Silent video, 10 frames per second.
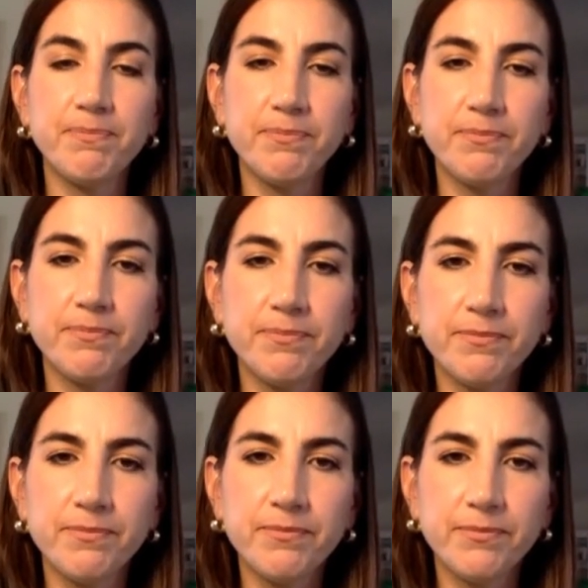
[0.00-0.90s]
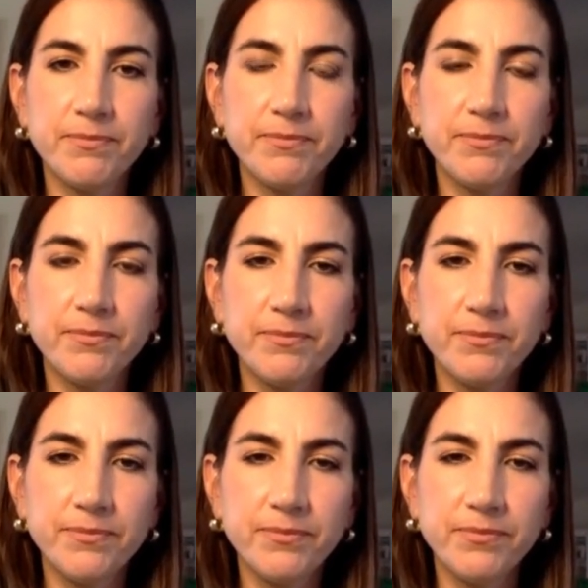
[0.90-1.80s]

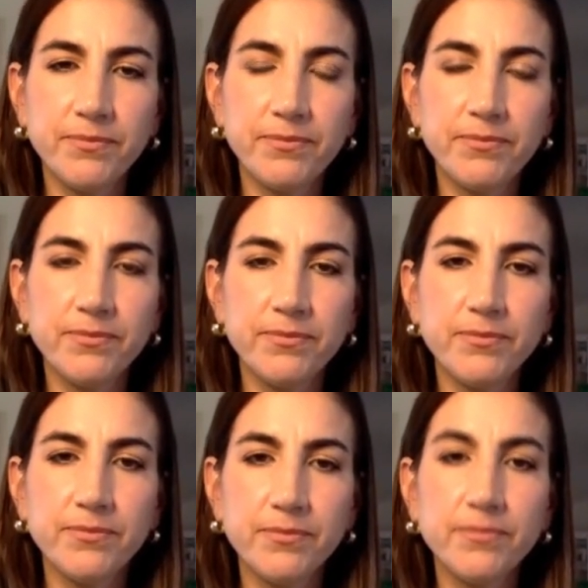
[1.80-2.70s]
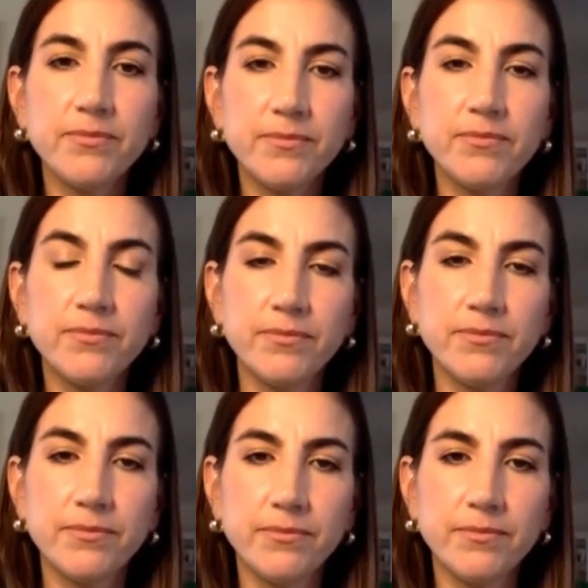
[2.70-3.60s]

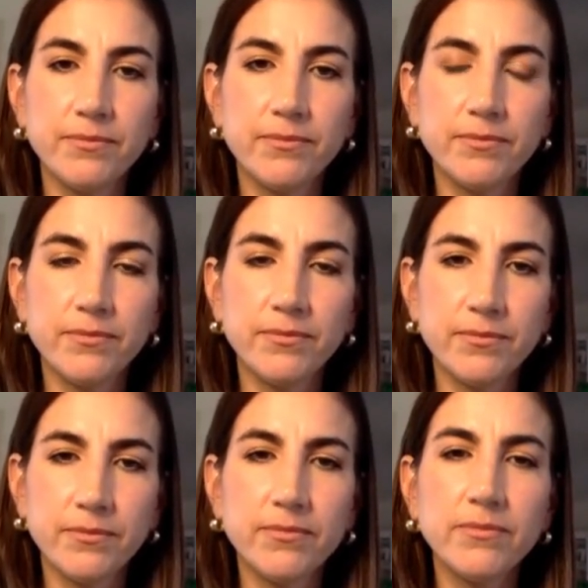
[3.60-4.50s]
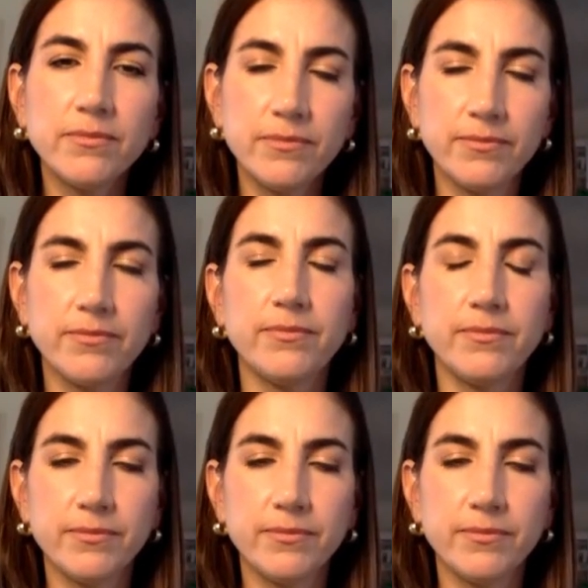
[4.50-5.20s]
[no speech]